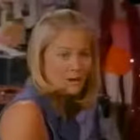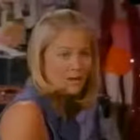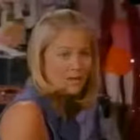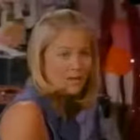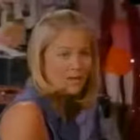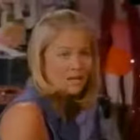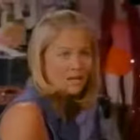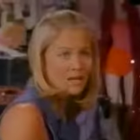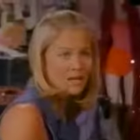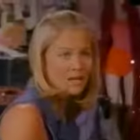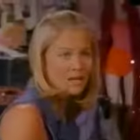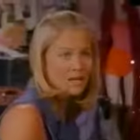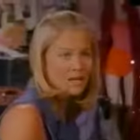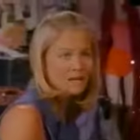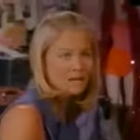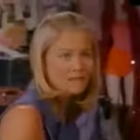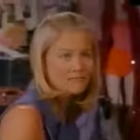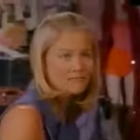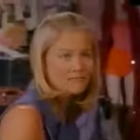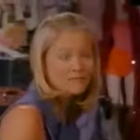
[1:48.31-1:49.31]
Well,
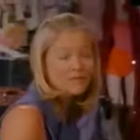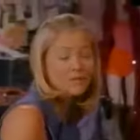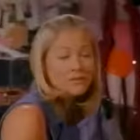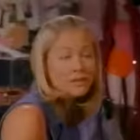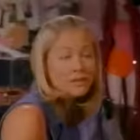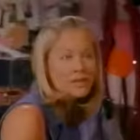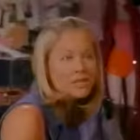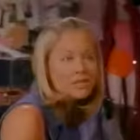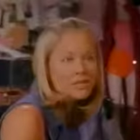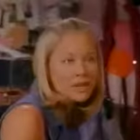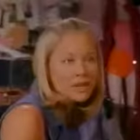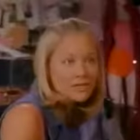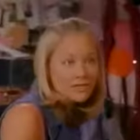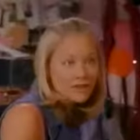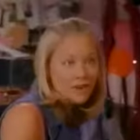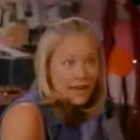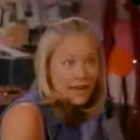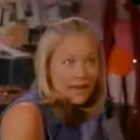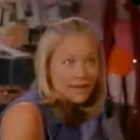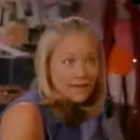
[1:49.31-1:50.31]
you could
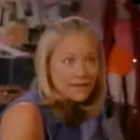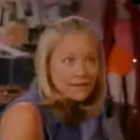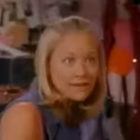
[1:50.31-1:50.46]
shave your